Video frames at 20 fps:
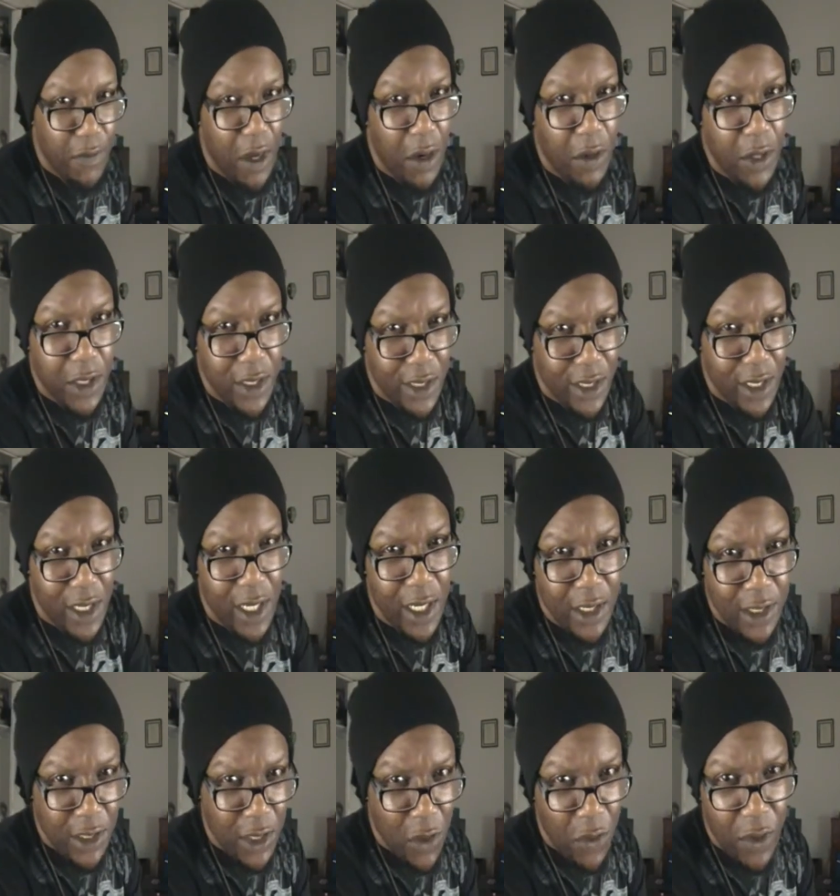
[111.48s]
very
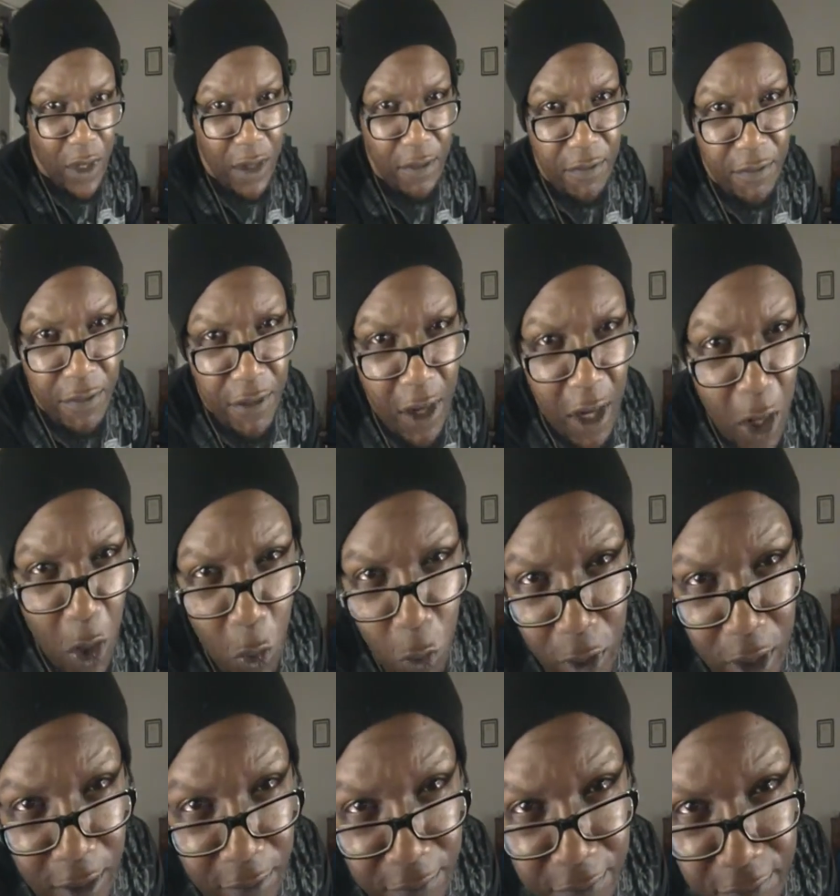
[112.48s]
slick, Sony.
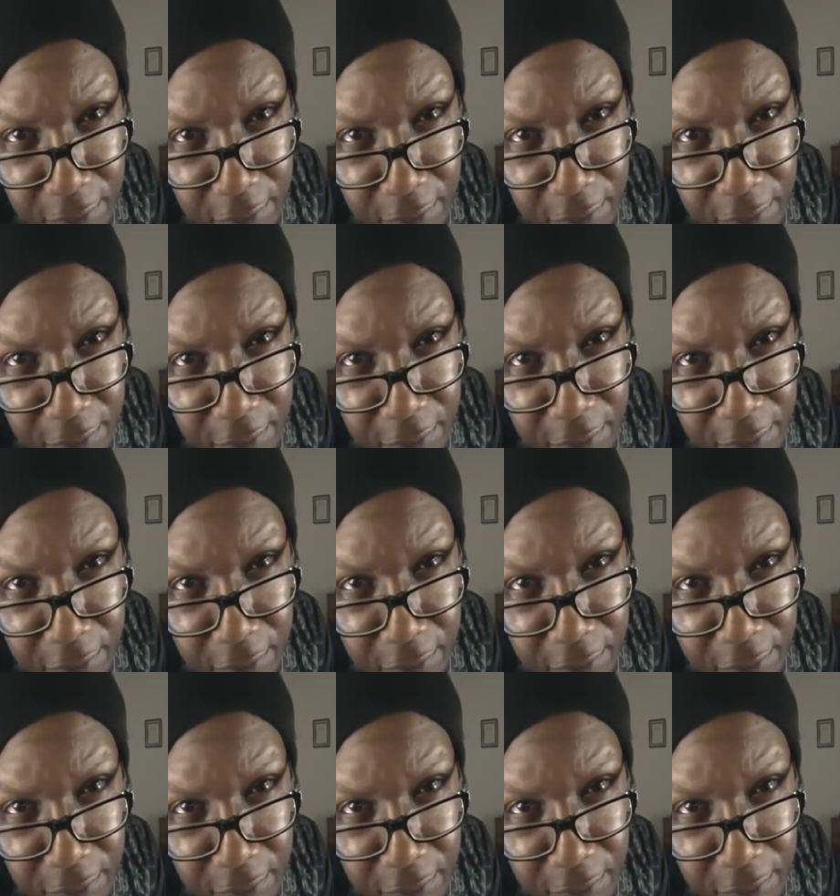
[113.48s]
Very